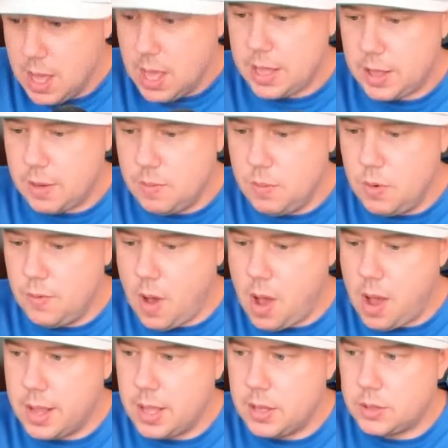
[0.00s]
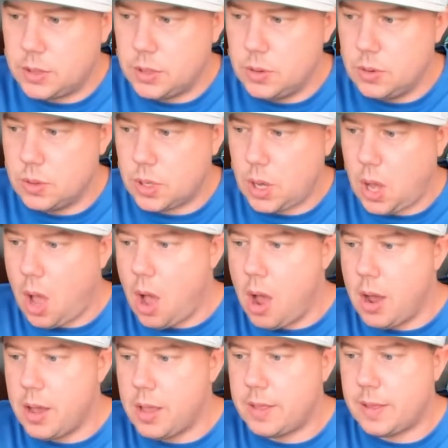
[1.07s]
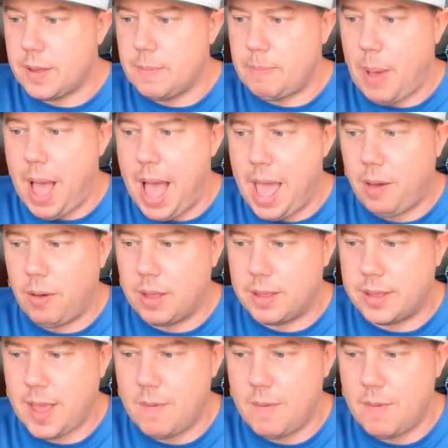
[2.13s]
Let's move on to Cards Pirates.